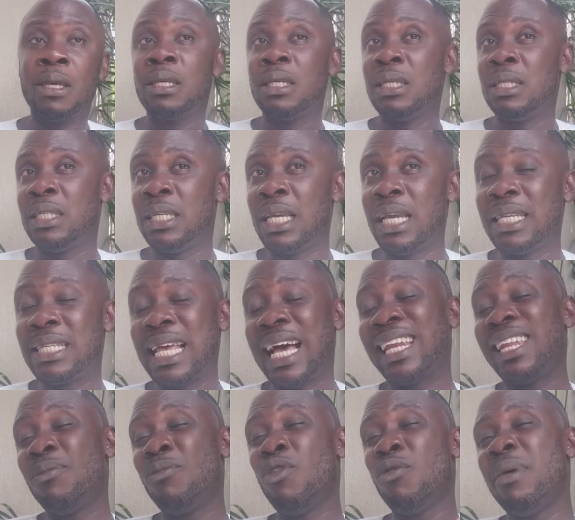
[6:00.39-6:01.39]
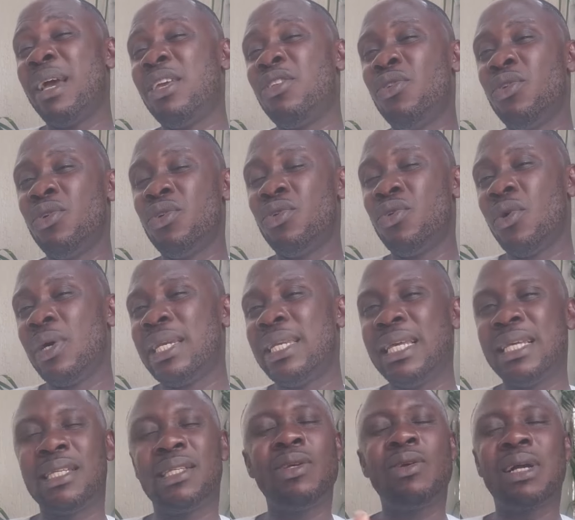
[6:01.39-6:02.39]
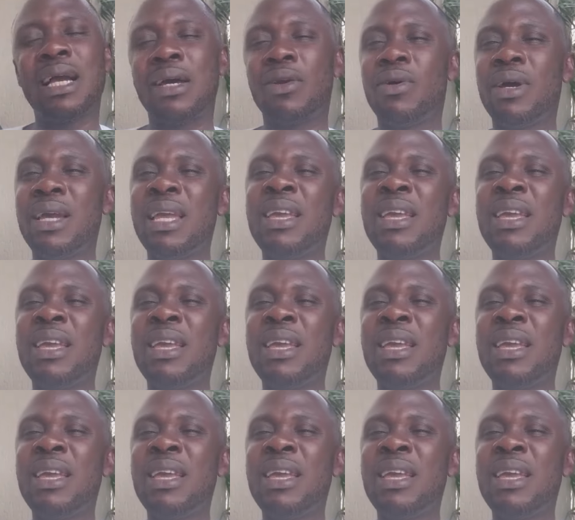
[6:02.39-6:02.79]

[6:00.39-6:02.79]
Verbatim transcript: Yes, at the moment you do this, you cannot